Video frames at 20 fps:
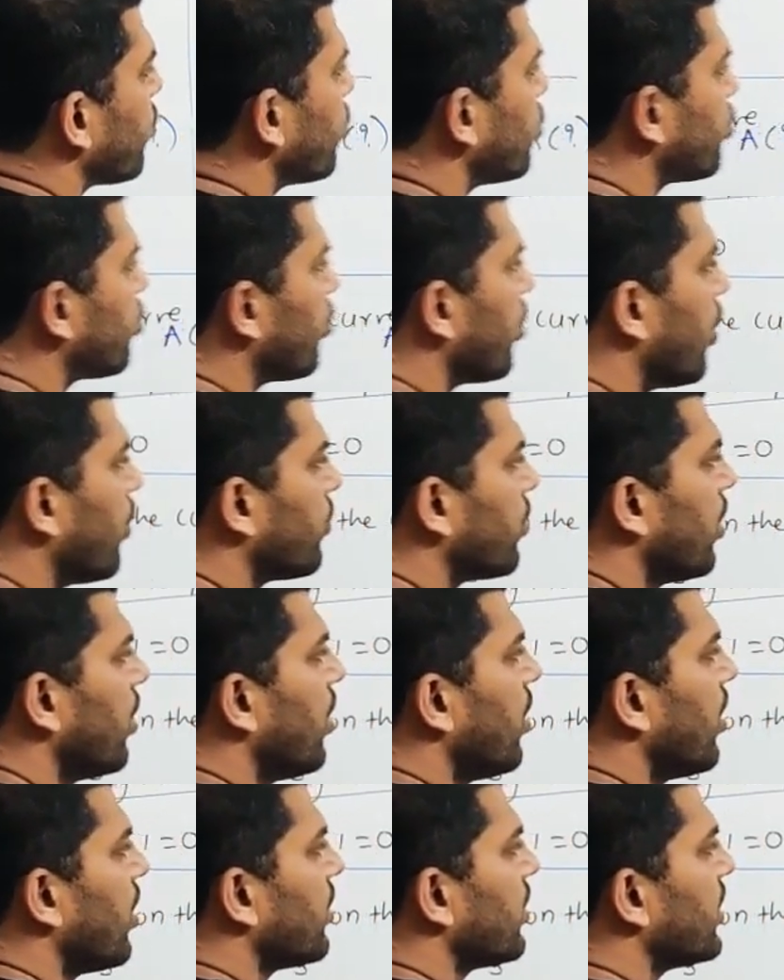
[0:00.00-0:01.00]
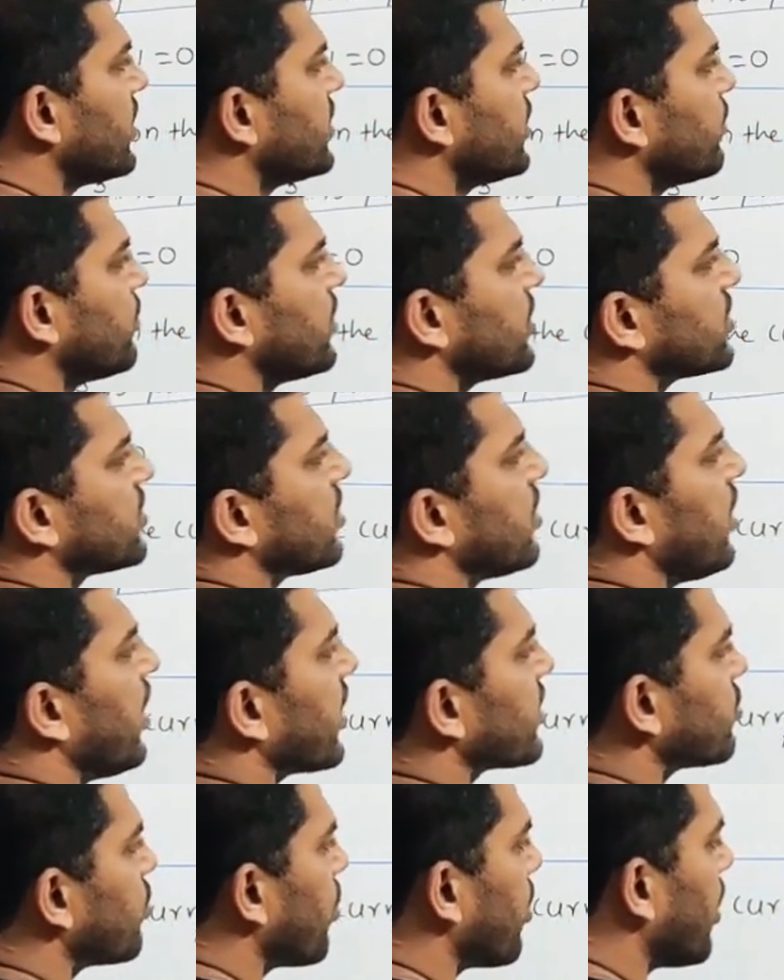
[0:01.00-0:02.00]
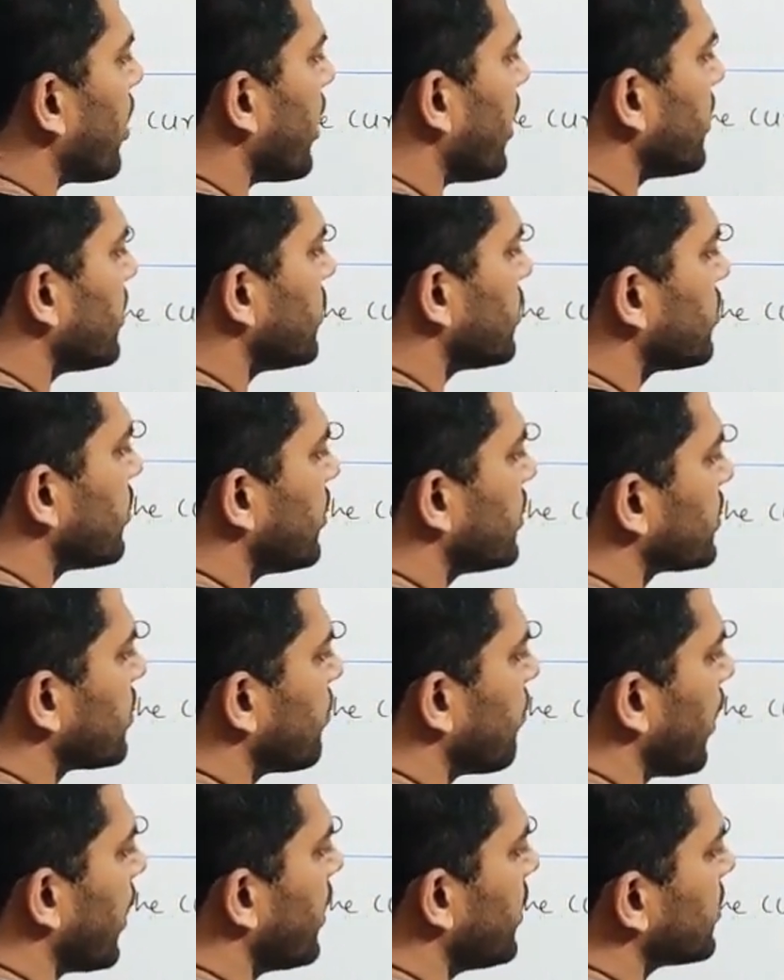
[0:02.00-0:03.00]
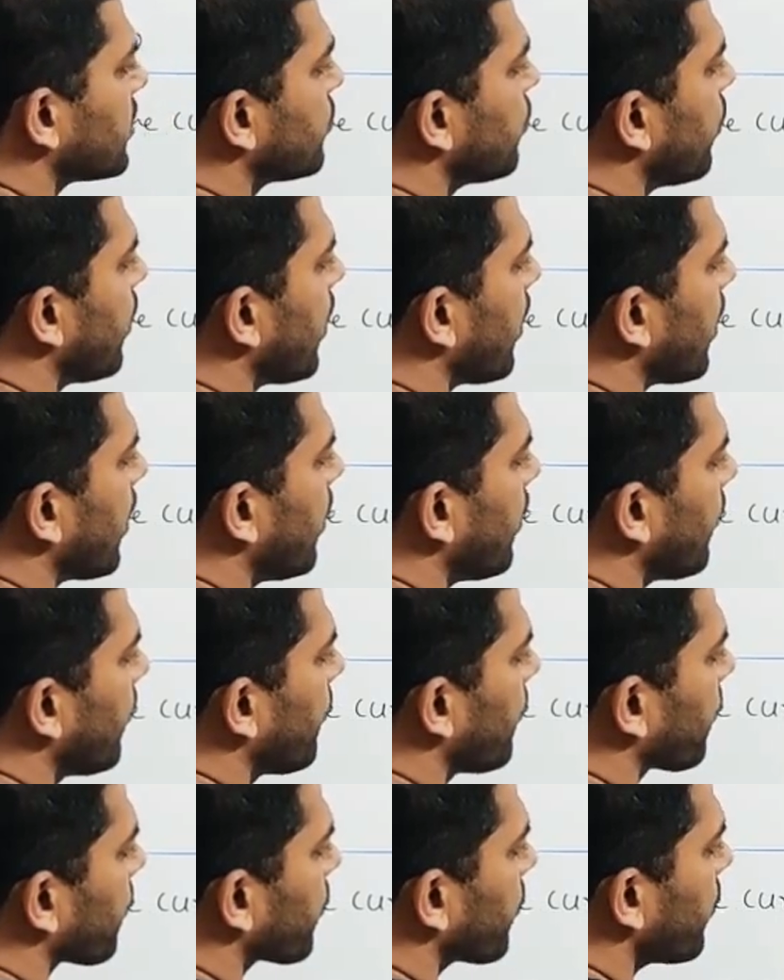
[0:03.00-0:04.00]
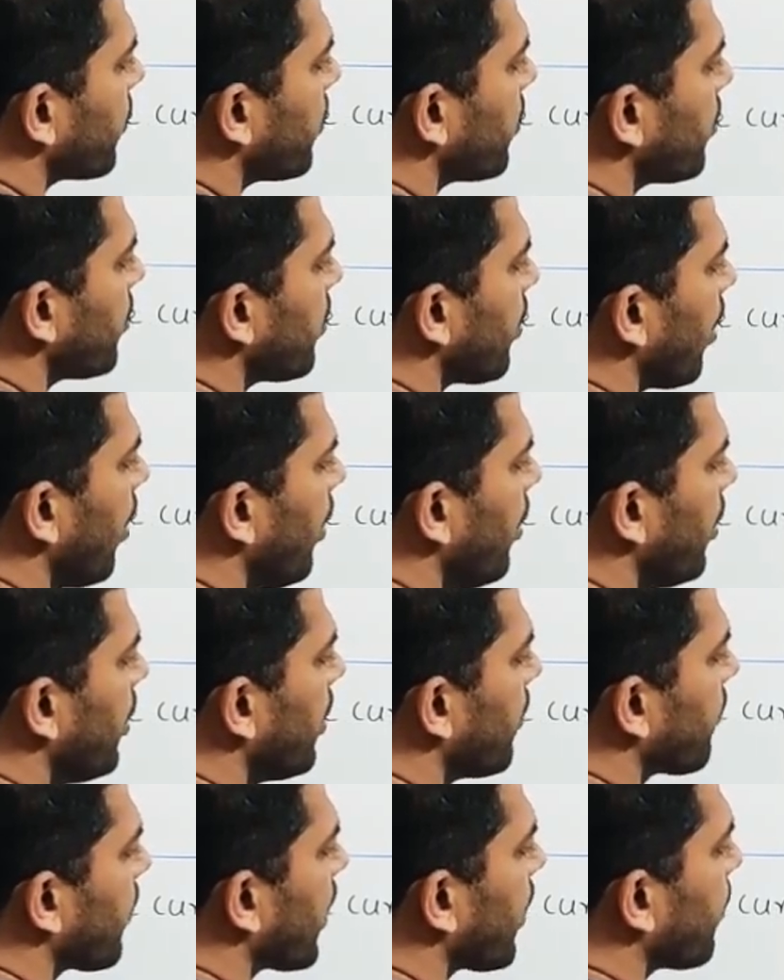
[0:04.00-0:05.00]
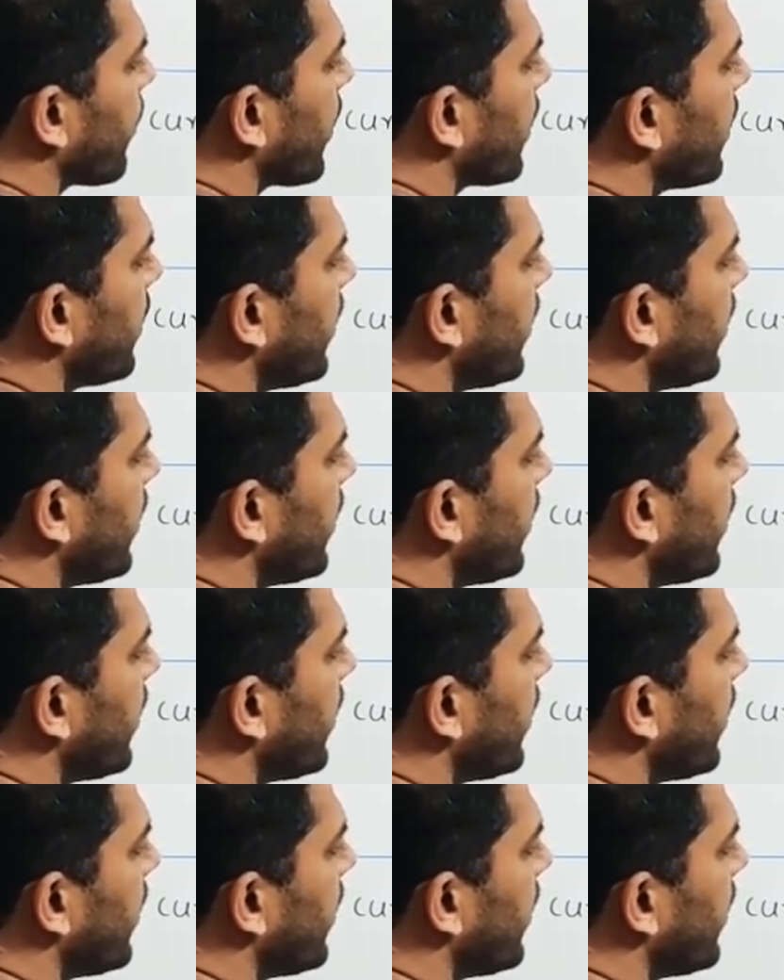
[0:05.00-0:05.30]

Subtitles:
2 throughout, then shift this 3x on RHS, so it's a minus y dy by